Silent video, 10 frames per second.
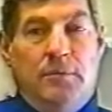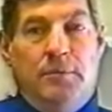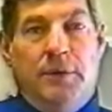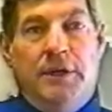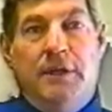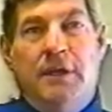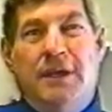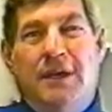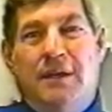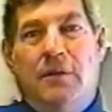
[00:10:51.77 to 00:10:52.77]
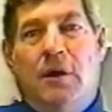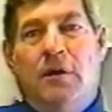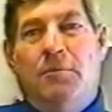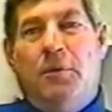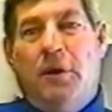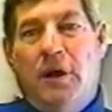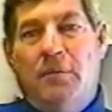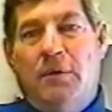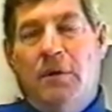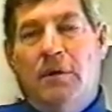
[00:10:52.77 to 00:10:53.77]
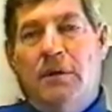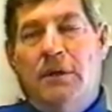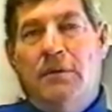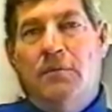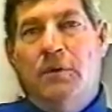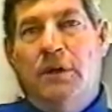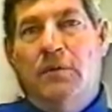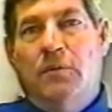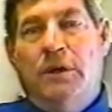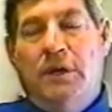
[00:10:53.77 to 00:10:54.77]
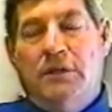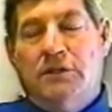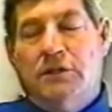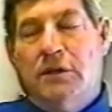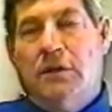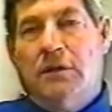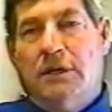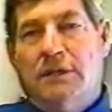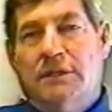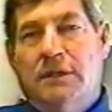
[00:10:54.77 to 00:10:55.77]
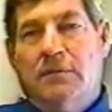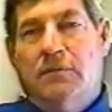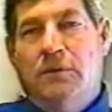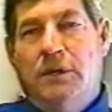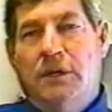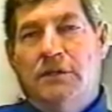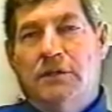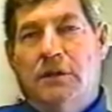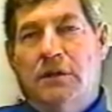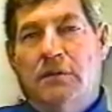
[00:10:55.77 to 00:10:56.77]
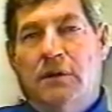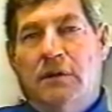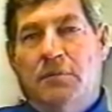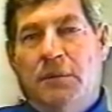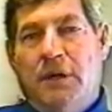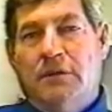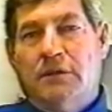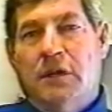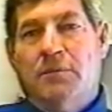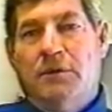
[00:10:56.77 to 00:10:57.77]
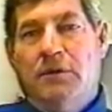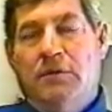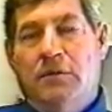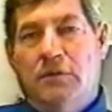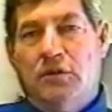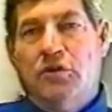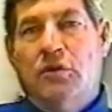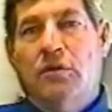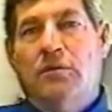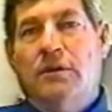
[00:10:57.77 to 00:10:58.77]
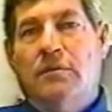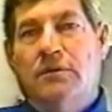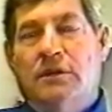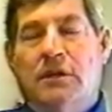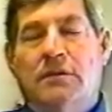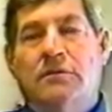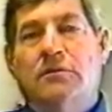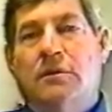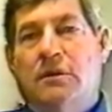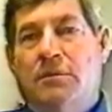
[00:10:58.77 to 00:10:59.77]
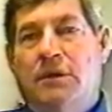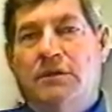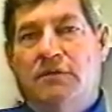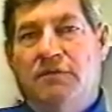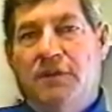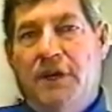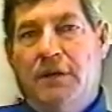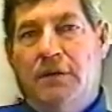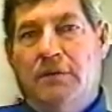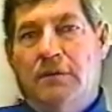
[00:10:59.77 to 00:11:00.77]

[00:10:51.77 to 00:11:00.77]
But primarily, we got started, like I said, we got started on the microscopic gold, or the gold that was 120 mesh and finer,